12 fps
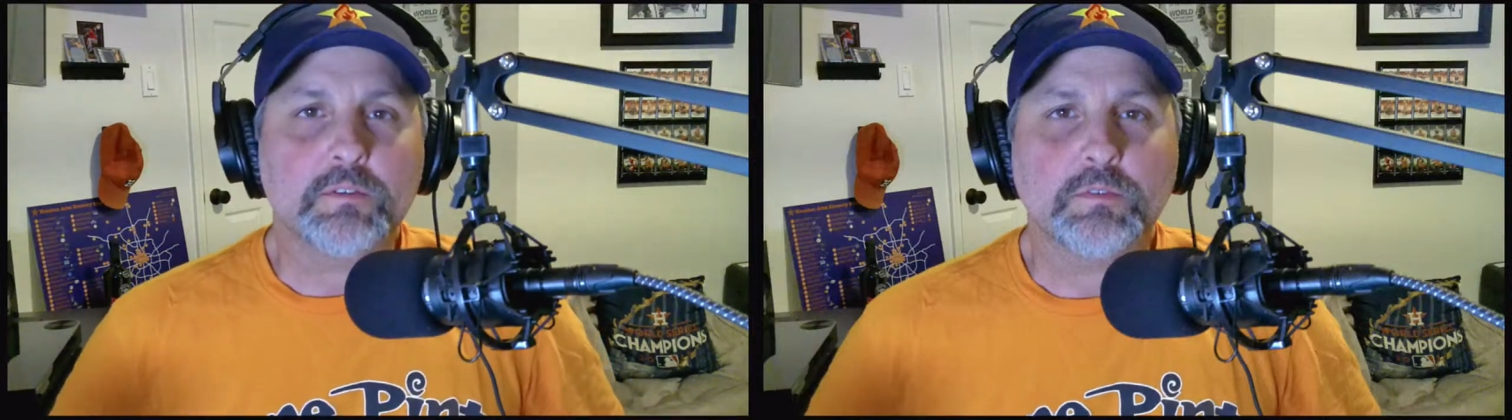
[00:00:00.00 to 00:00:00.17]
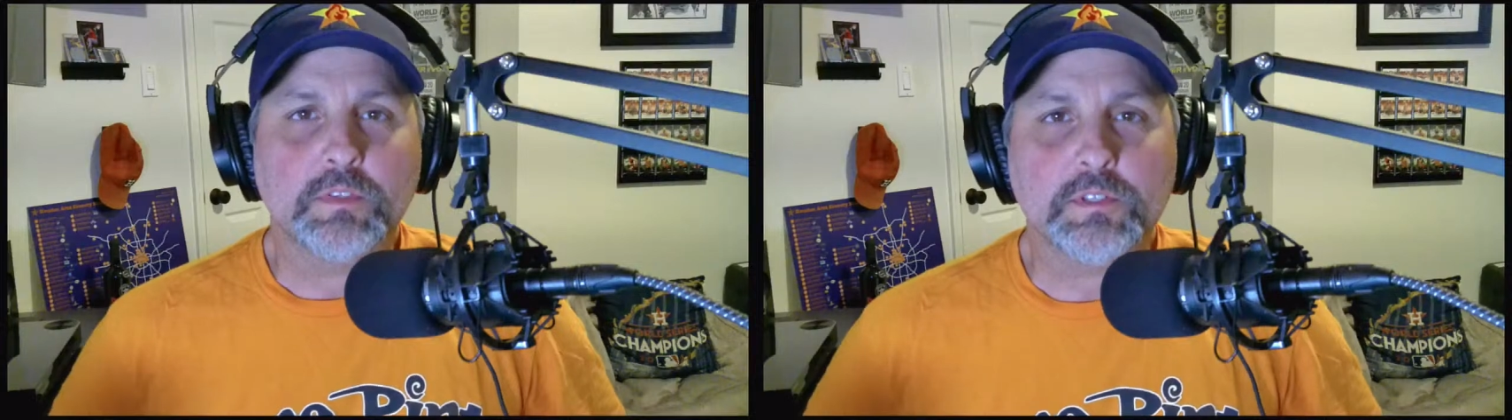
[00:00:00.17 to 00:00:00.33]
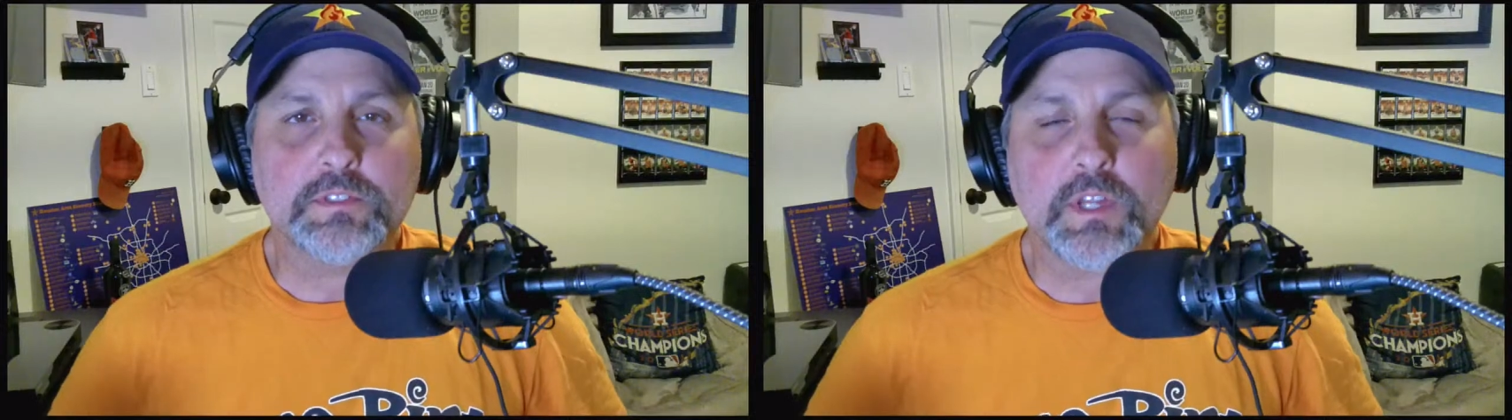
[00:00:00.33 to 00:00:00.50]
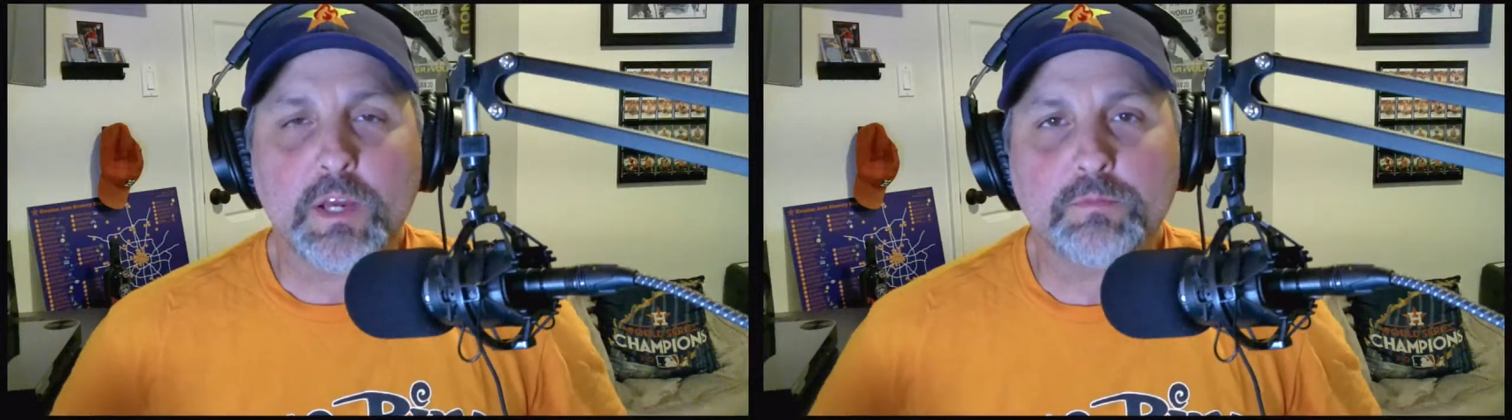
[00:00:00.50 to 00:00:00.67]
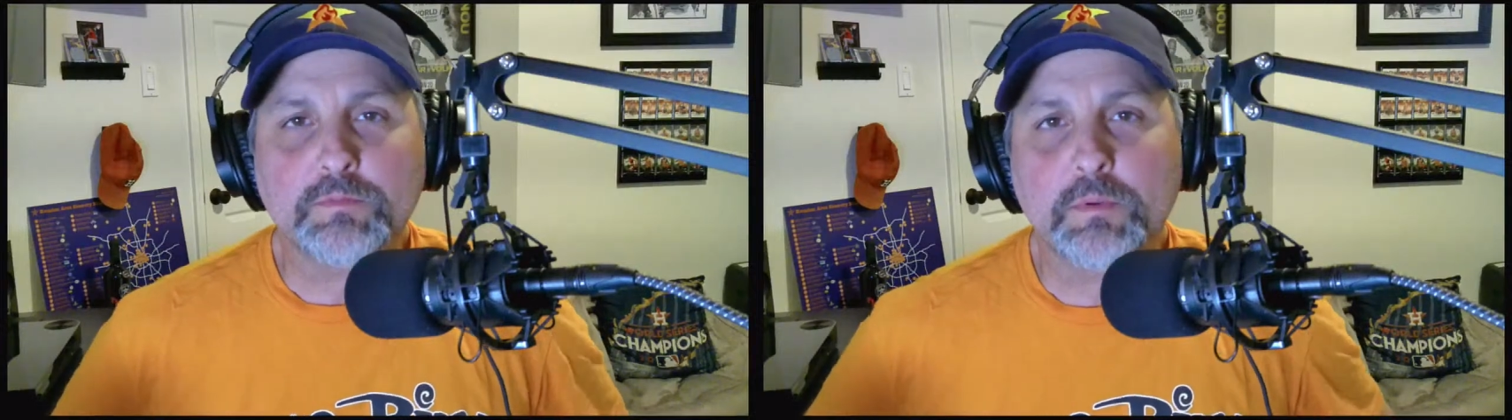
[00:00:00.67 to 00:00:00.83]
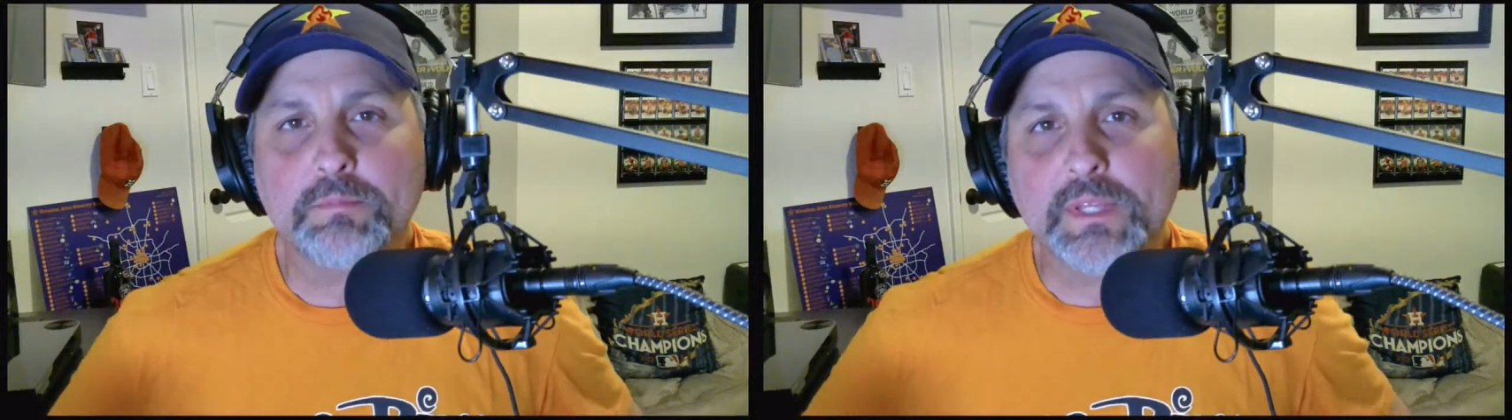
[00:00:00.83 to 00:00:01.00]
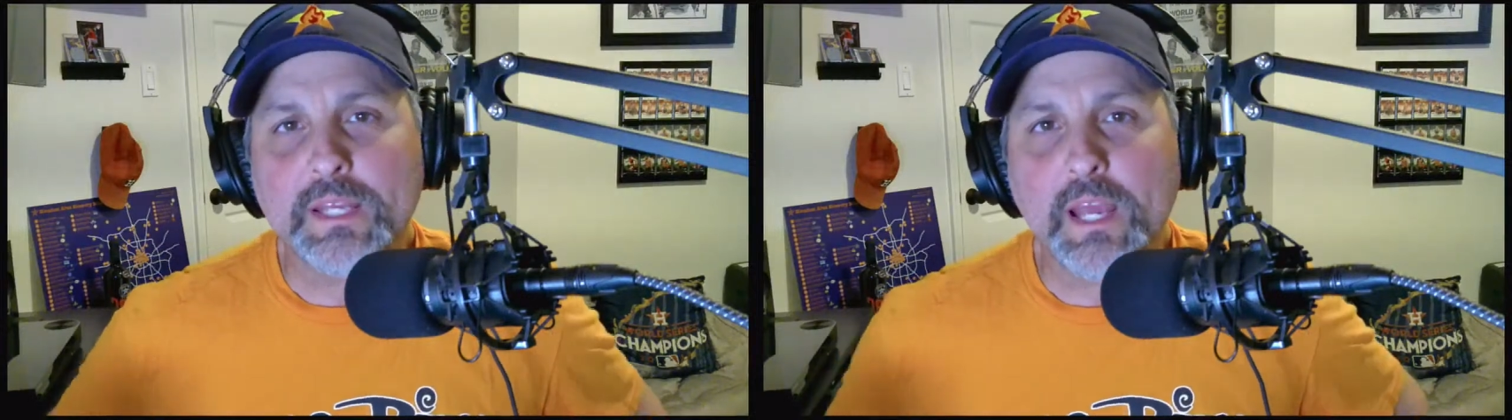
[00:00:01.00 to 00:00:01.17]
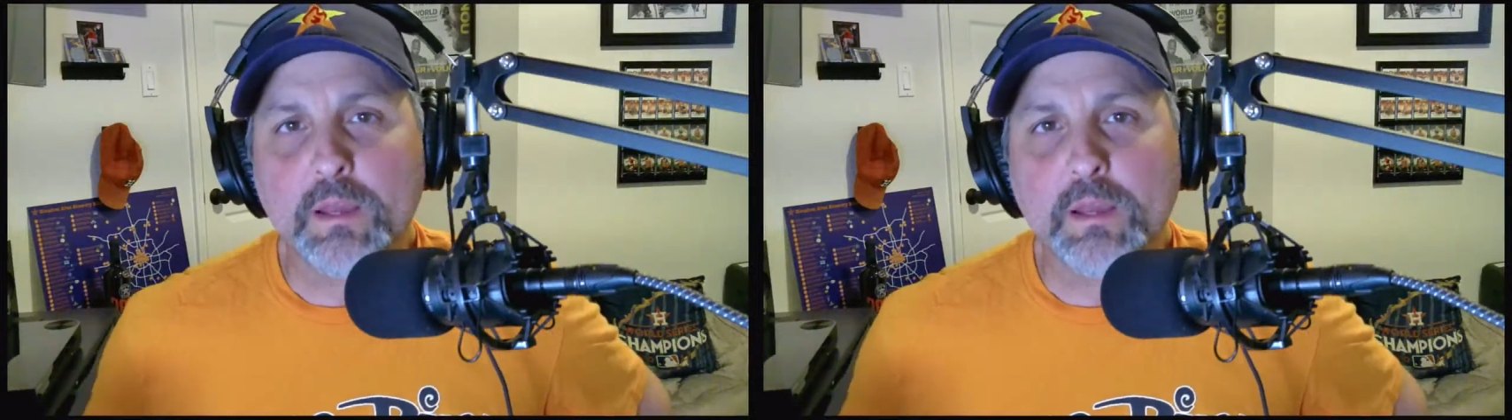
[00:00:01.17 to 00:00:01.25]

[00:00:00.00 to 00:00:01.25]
this time from the